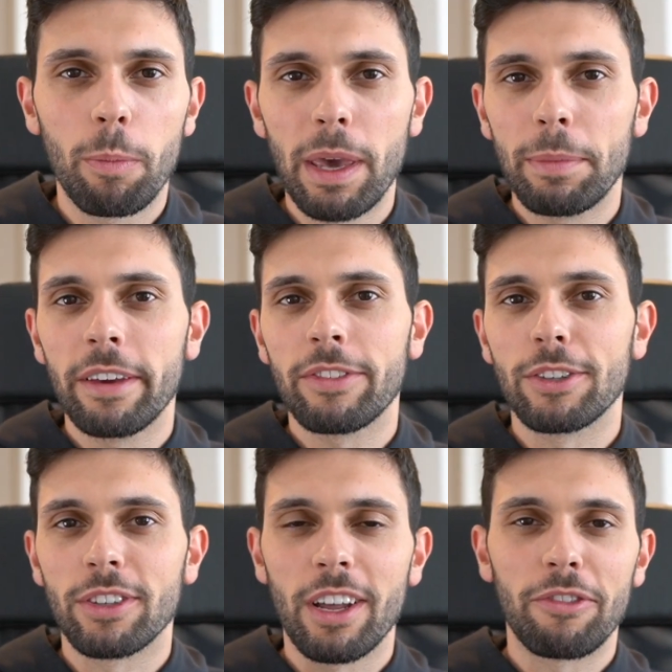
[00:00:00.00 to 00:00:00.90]
Maybe if
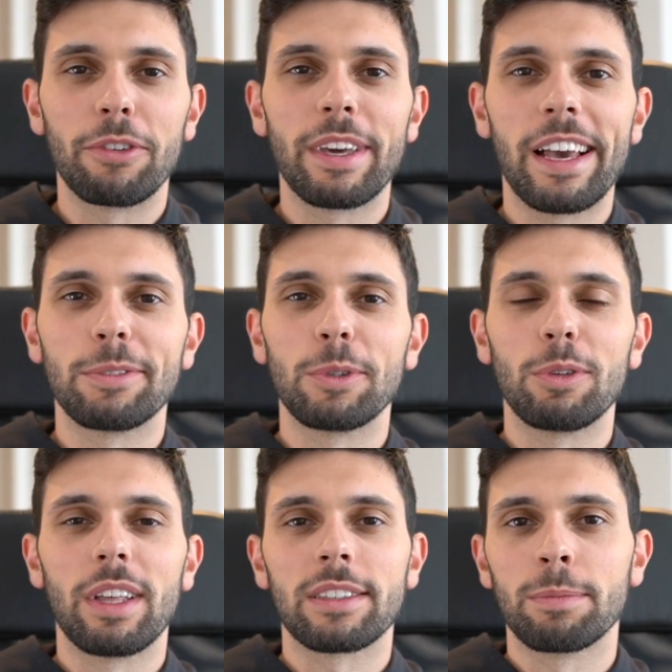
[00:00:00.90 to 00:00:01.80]
there's enough for you guys, we'll do
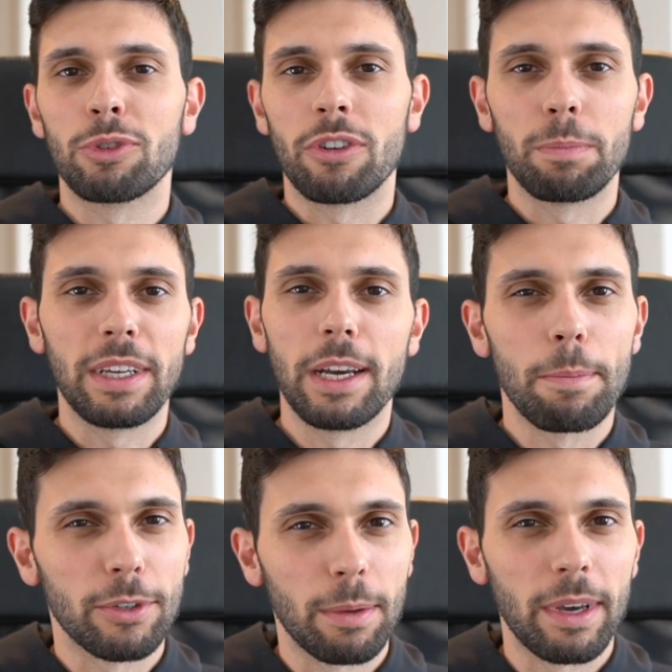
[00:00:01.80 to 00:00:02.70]
like some sort of meetup
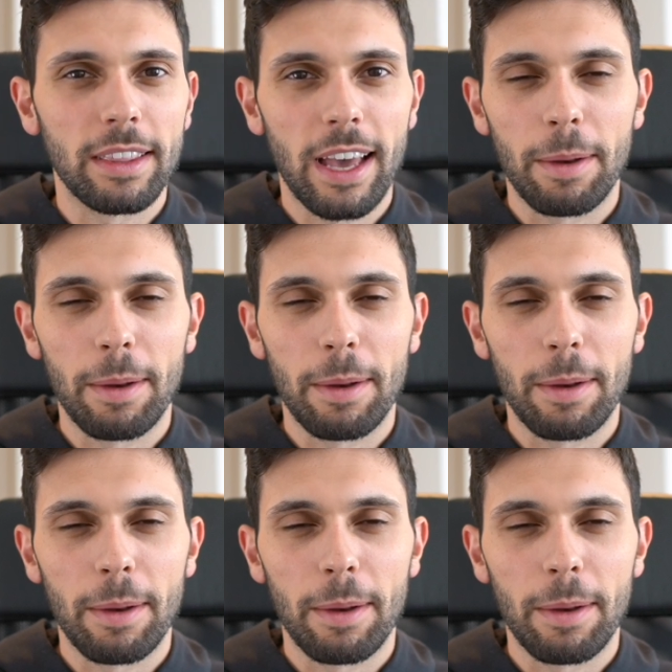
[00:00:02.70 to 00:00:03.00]
or something like that.